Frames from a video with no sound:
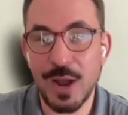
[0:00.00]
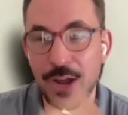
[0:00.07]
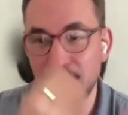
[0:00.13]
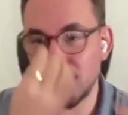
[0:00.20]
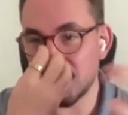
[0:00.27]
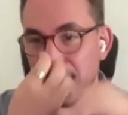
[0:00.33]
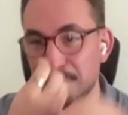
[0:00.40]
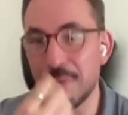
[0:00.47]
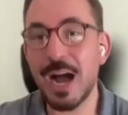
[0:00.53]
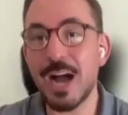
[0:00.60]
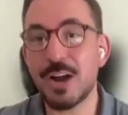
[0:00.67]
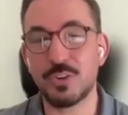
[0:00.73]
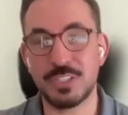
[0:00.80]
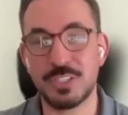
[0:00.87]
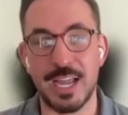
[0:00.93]
So how do you
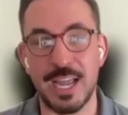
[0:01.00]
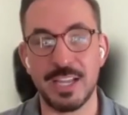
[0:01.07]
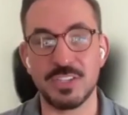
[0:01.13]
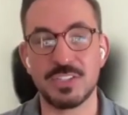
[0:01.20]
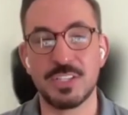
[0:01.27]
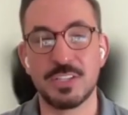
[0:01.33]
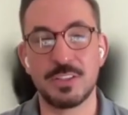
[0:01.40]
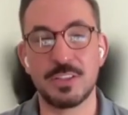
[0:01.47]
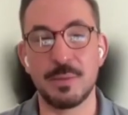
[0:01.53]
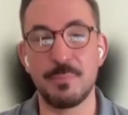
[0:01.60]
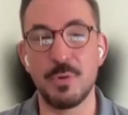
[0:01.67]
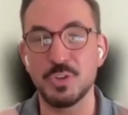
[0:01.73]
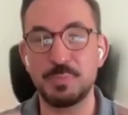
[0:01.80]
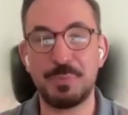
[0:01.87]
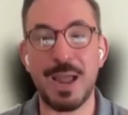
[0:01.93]

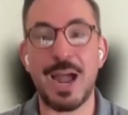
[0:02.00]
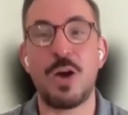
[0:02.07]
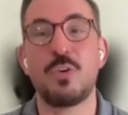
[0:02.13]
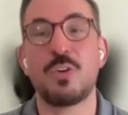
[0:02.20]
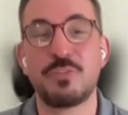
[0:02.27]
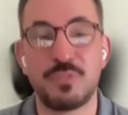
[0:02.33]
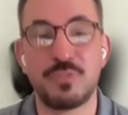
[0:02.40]
democratize the most